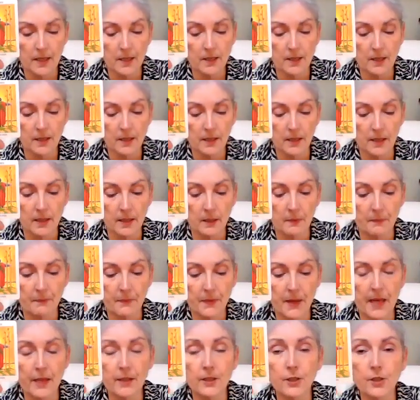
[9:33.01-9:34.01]
is the
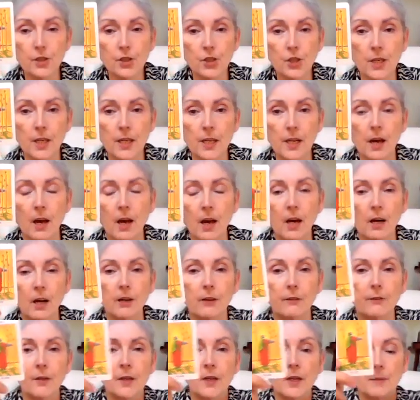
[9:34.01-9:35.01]
energy
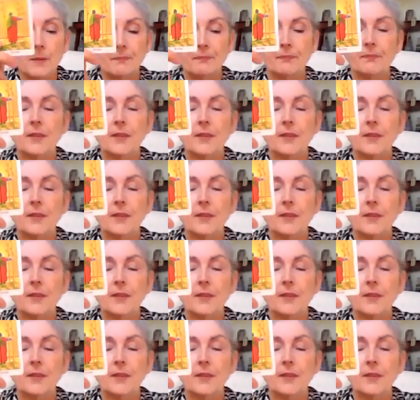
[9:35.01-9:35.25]
of